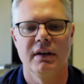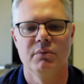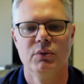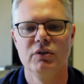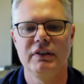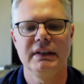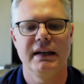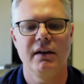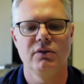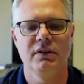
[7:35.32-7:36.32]
Moving
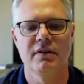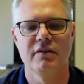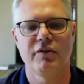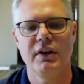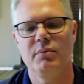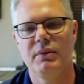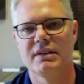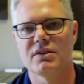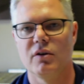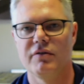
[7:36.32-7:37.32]
down the frame,
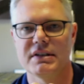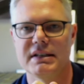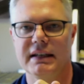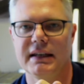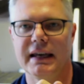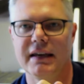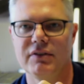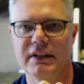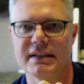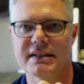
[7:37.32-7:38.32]
it's obviously
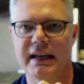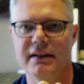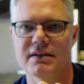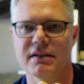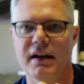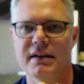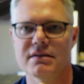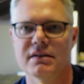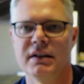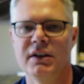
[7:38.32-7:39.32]
heavily
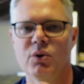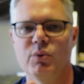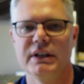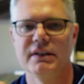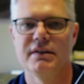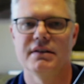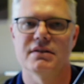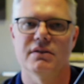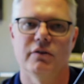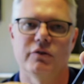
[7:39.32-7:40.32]
skeletonized. We did
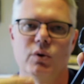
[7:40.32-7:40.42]
this, of